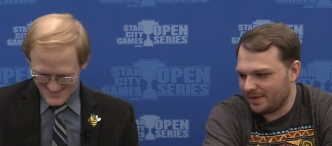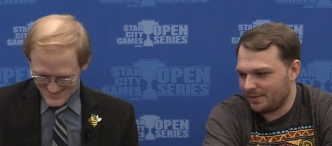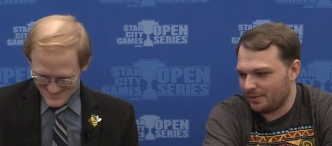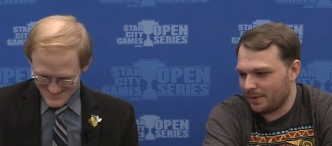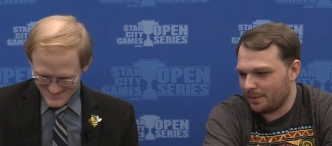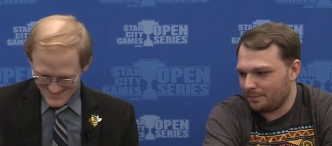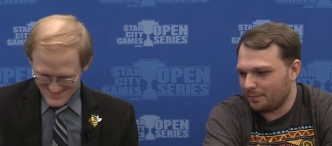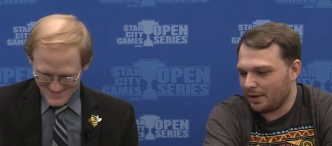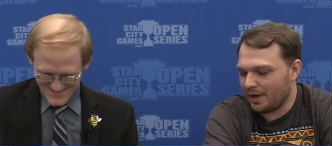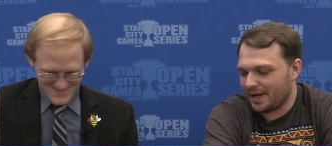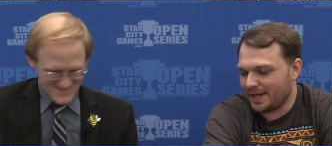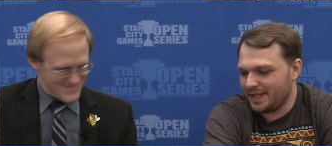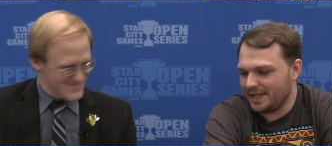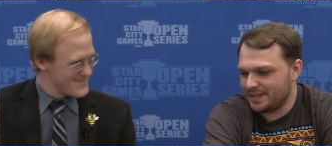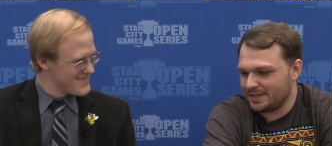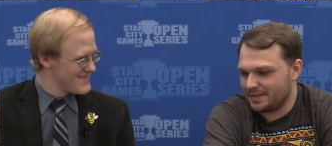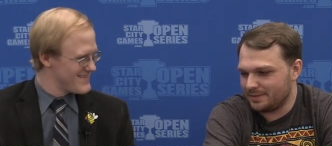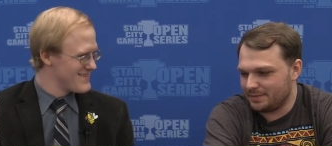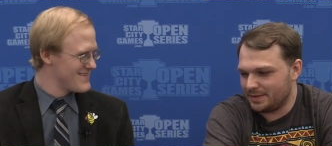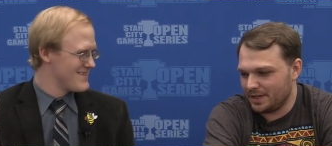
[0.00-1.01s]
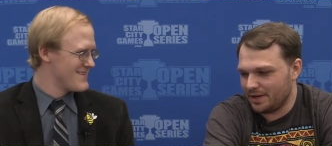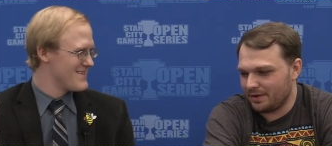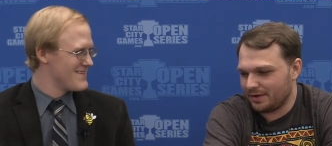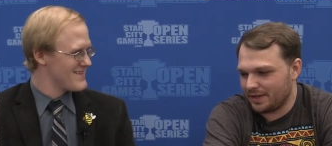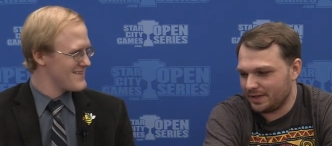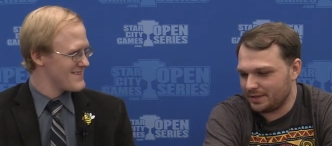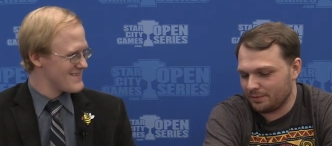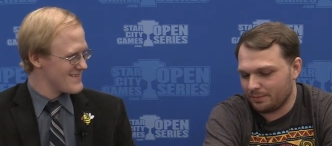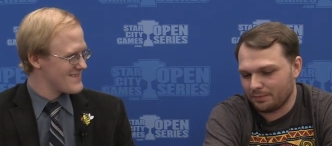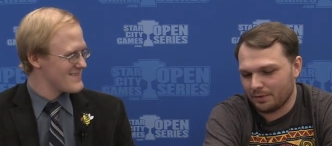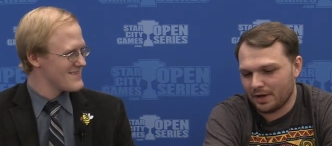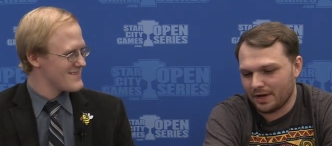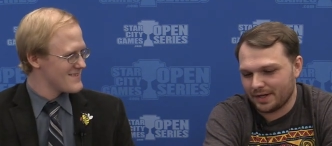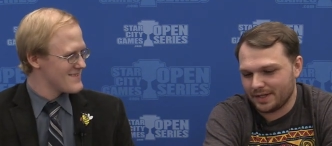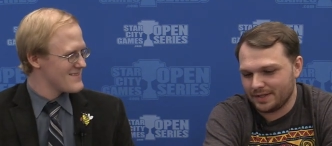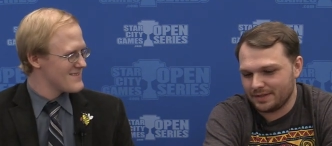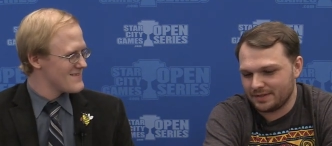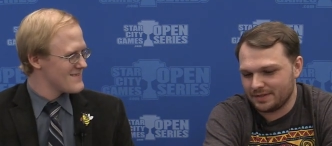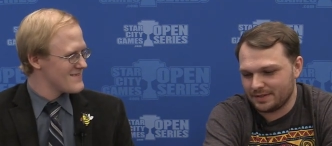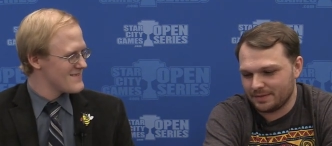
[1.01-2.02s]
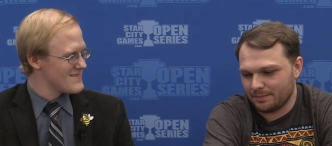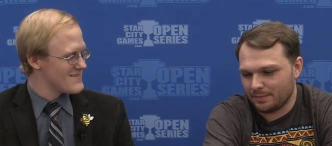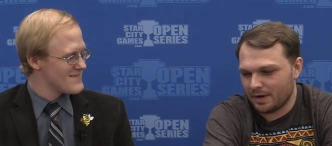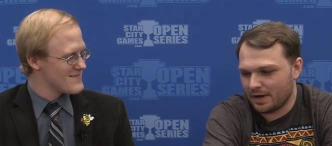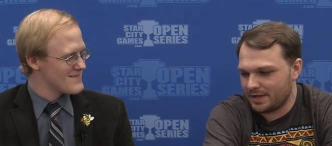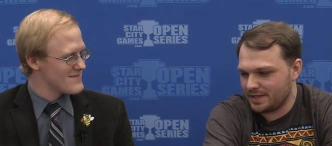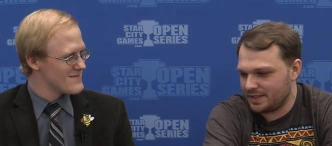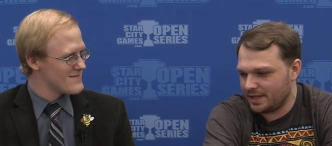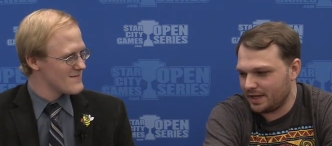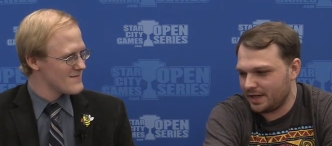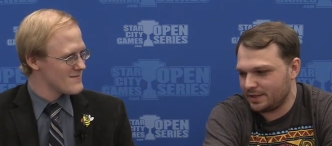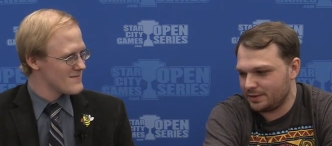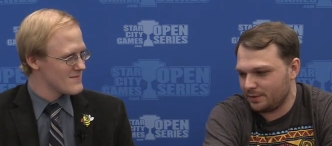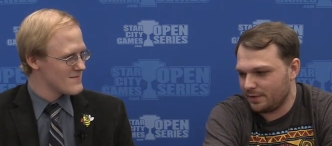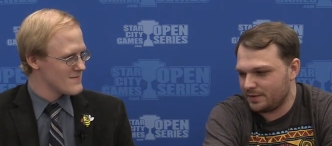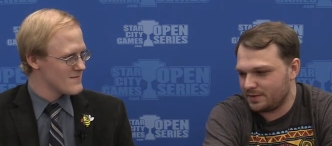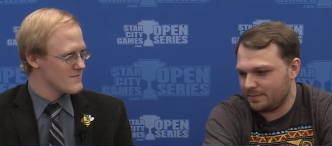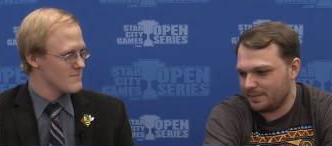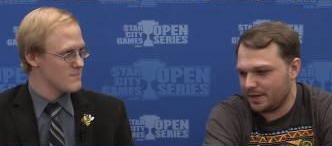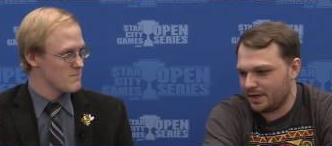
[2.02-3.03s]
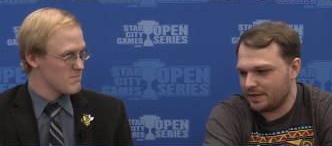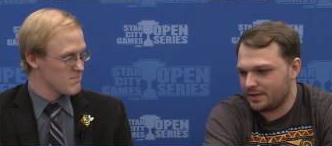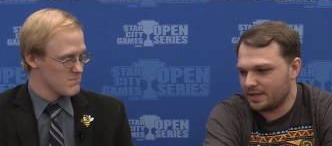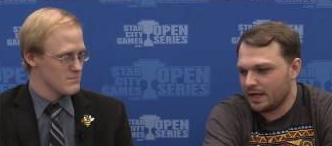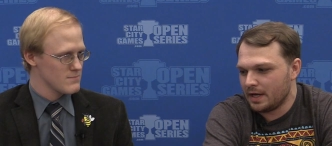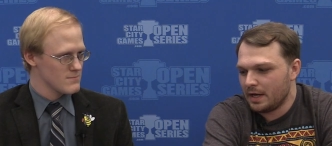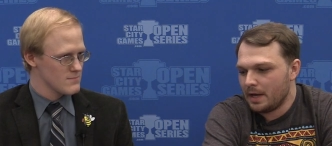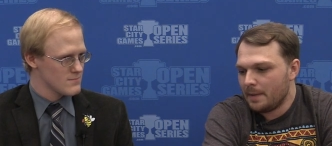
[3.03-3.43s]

Speaker 1: we're blocking some tokens, we're blocking some Monastery Swiftspears.